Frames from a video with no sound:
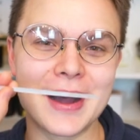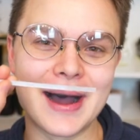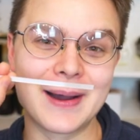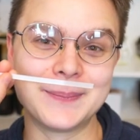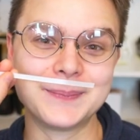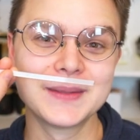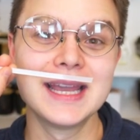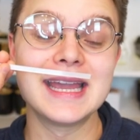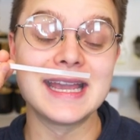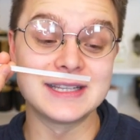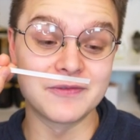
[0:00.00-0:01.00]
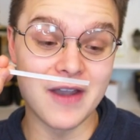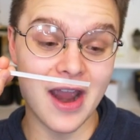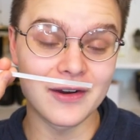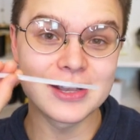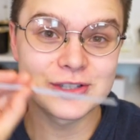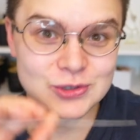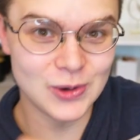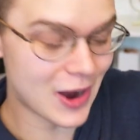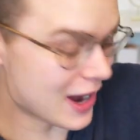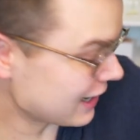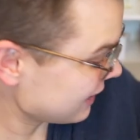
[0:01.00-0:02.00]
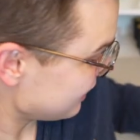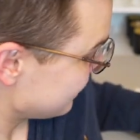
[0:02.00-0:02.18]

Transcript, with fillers: um, is very strong.